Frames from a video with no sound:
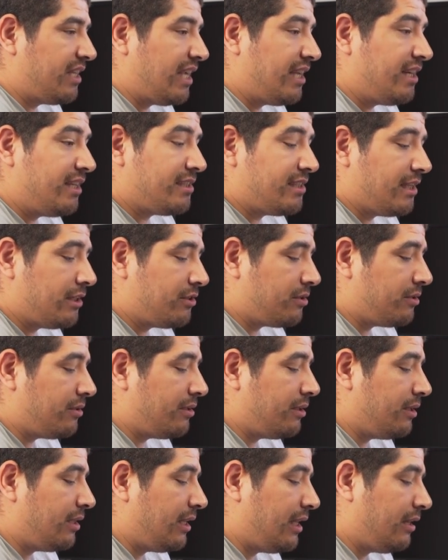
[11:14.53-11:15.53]
data
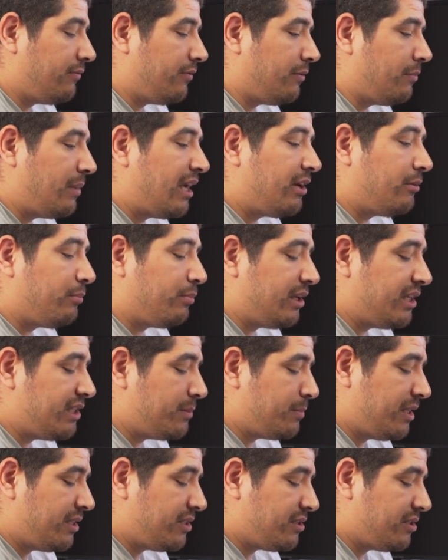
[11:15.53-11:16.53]
center and from
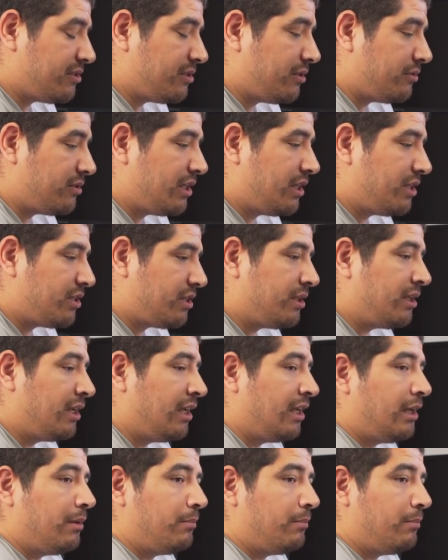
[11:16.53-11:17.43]
enterprise-based association